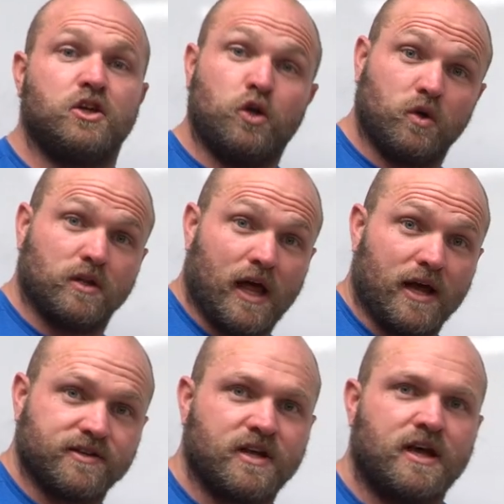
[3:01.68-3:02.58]
to
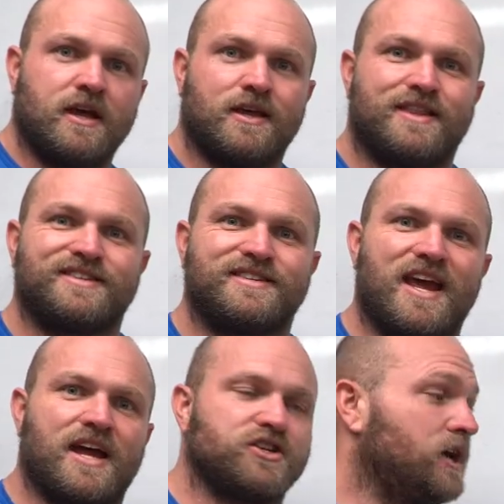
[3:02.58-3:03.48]
utilize the
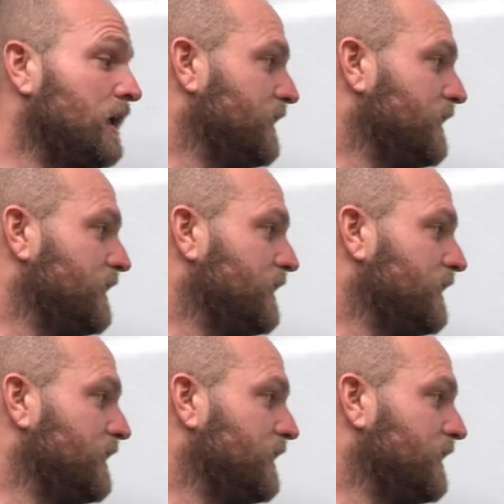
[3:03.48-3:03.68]
snatch.